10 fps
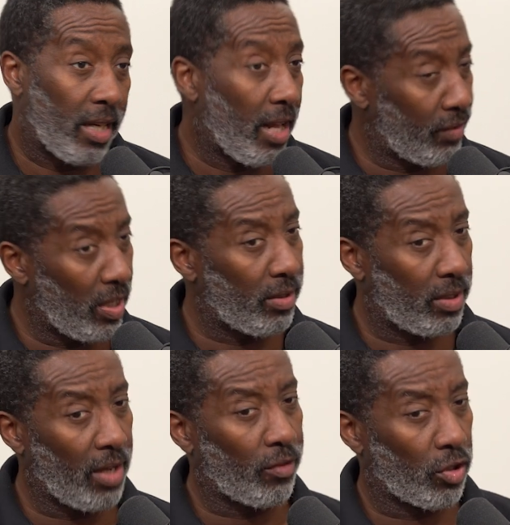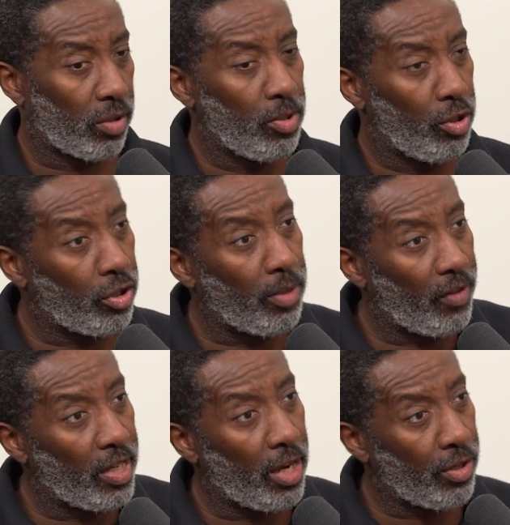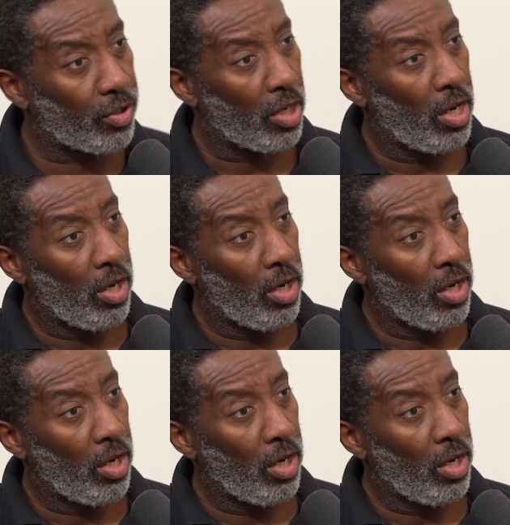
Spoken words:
and I've got some YouTube videos